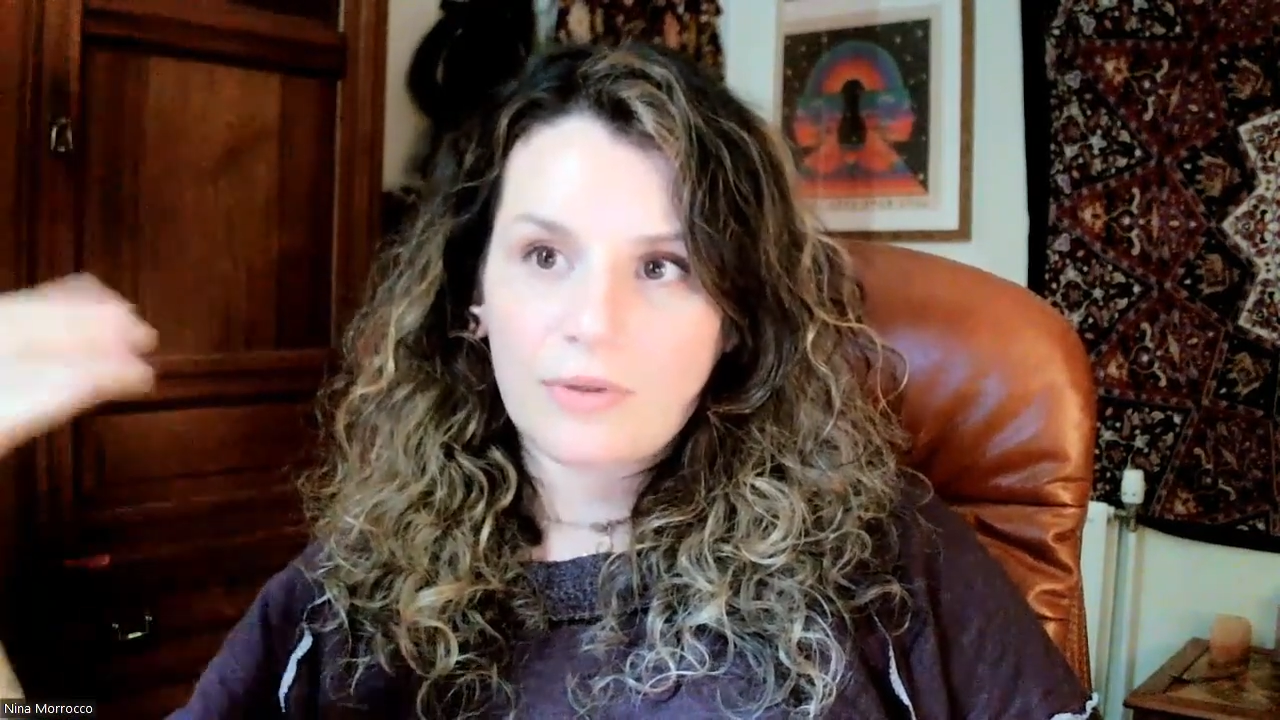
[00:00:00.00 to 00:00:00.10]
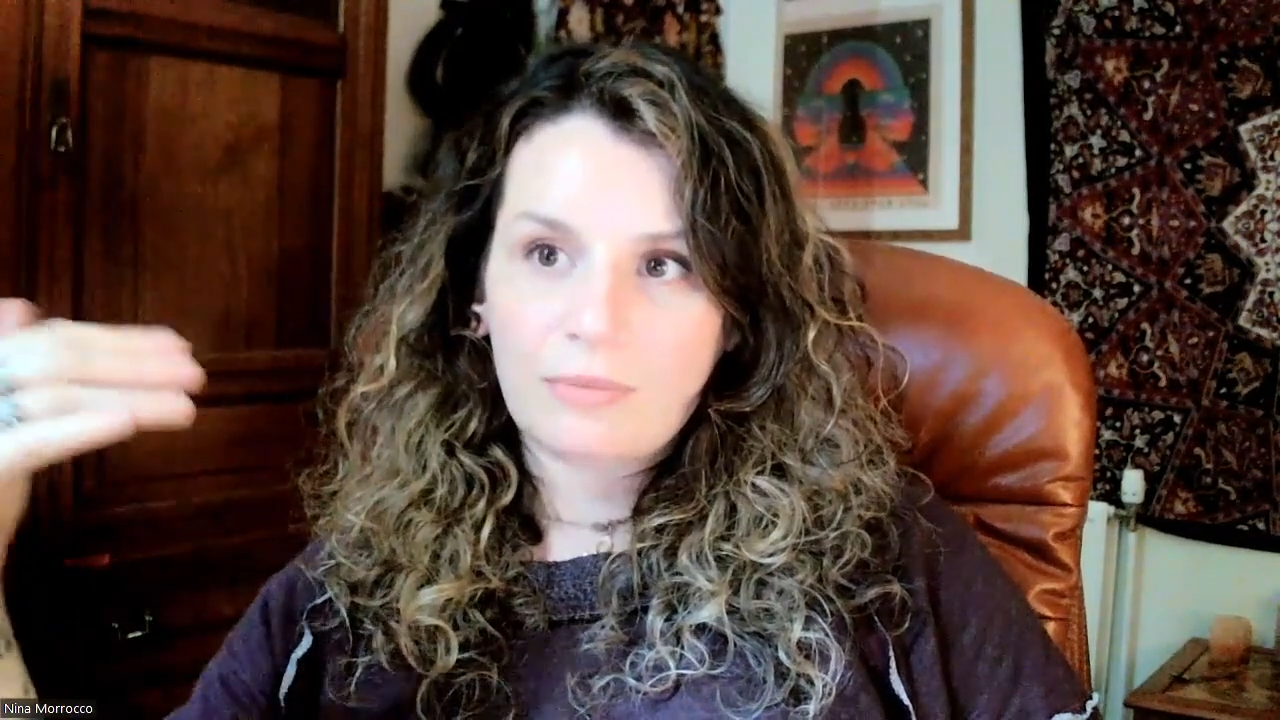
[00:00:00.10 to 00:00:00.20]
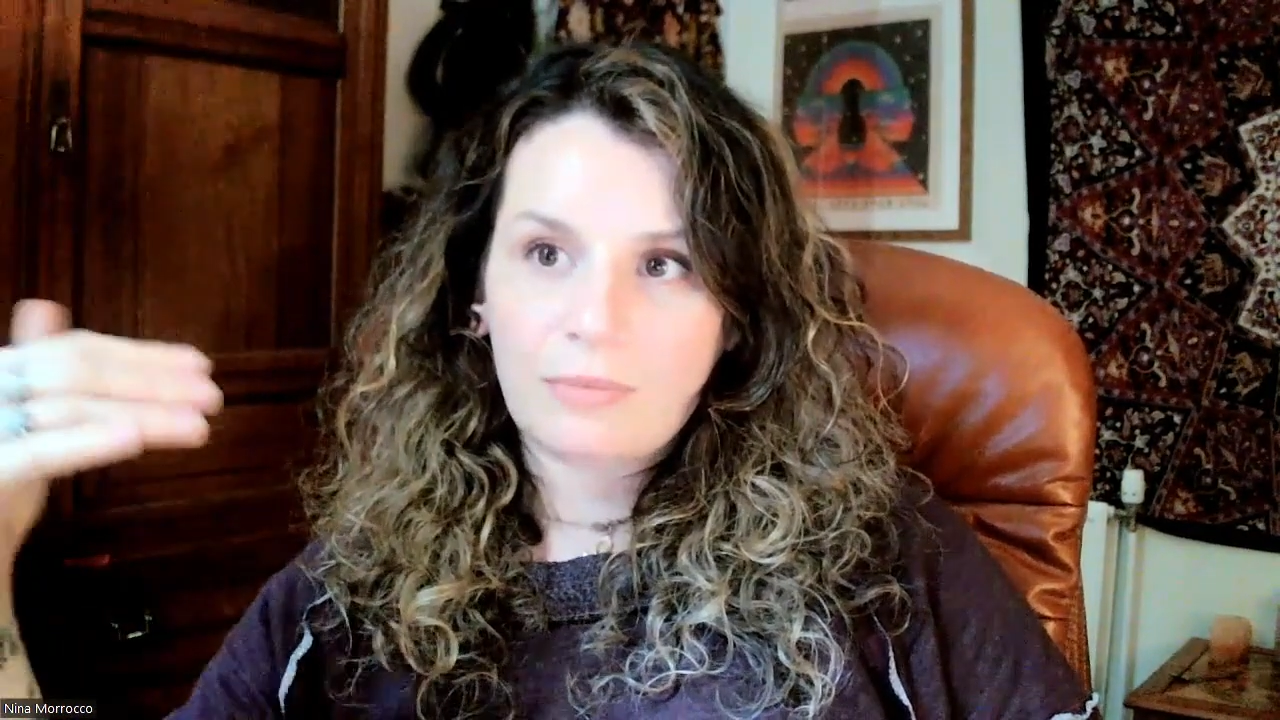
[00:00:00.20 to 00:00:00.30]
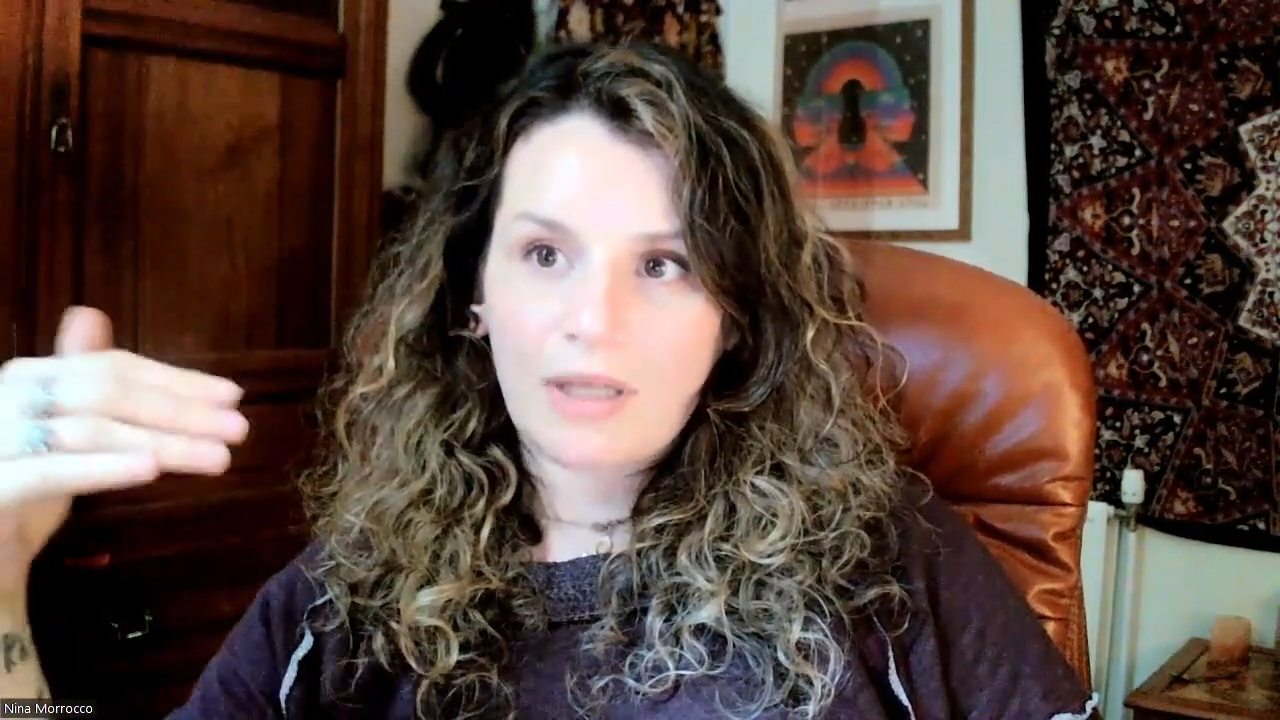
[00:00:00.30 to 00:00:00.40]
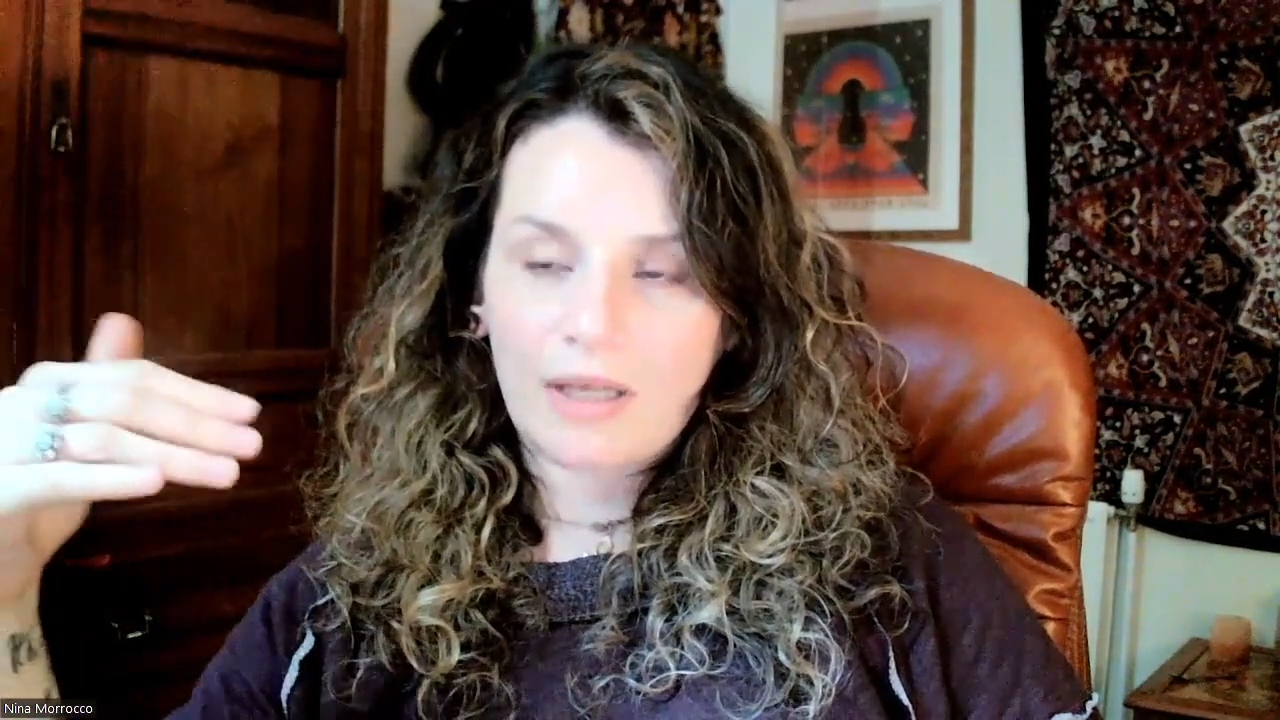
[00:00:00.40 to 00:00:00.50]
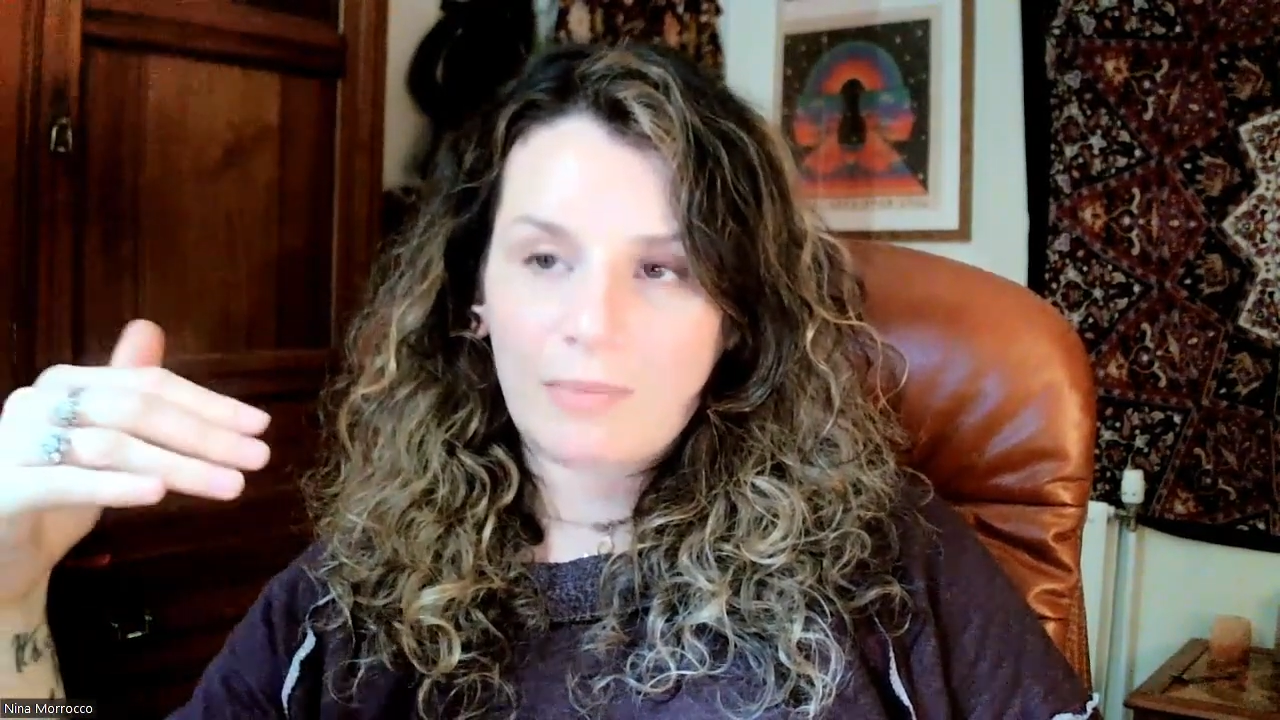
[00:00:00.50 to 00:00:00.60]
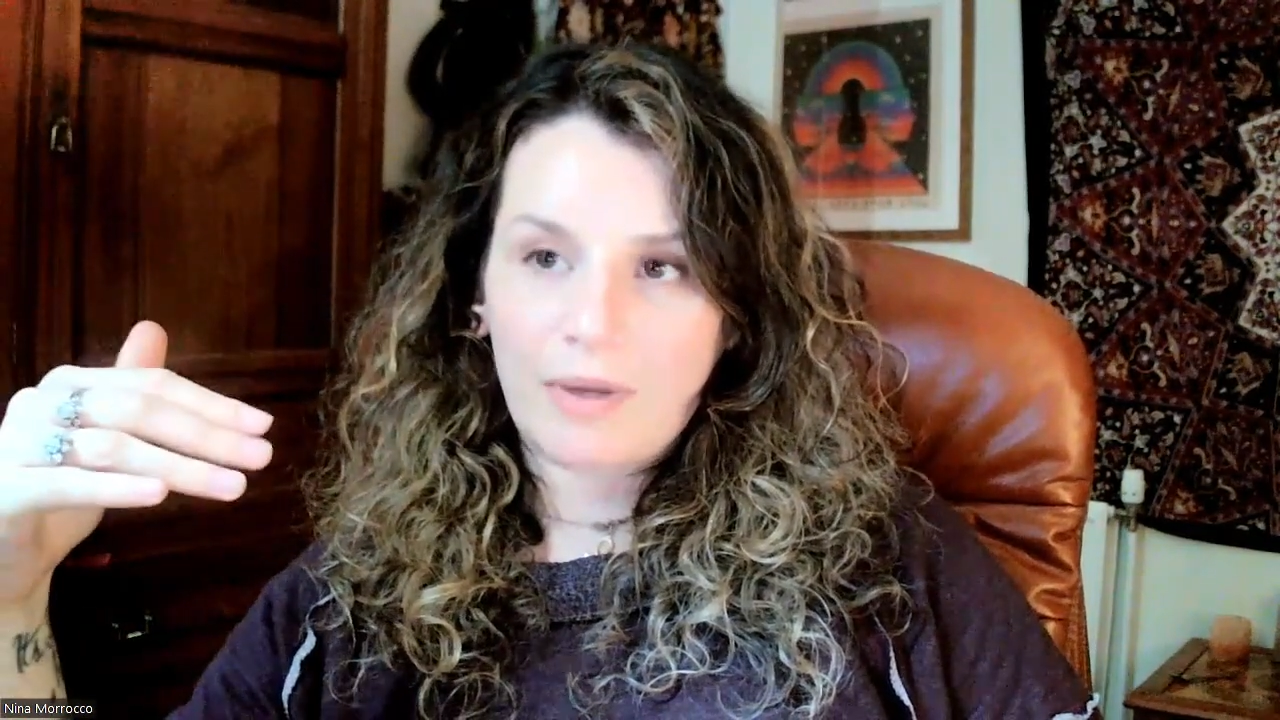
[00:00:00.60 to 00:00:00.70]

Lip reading: with me